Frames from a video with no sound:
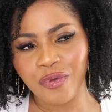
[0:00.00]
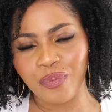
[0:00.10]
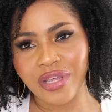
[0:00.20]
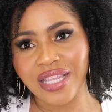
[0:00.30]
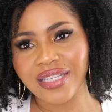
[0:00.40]

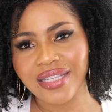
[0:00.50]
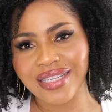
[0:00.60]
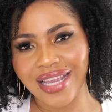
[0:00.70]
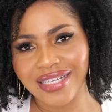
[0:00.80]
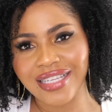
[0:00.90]
But this is
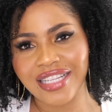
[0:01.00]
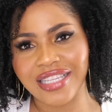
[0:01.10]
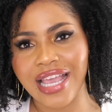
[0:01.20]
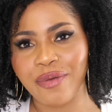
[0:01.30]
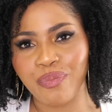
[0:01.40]
getting
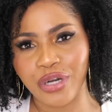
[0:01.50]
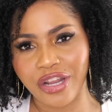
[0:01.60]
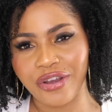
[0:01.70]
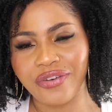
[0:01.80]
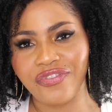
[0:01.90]
that
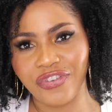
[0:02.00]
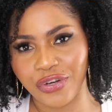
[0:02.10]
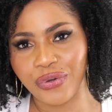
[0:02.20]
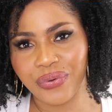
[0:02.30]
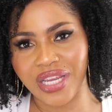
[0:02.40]
blood
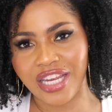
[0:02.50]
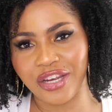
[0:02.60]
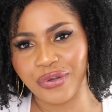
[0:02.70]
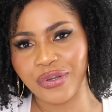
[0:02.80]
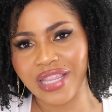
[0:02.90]
flowing, you
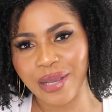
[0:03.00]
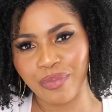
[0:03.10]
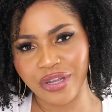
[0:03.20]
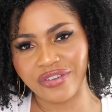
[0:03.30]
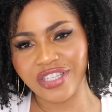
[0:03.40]
know, that blood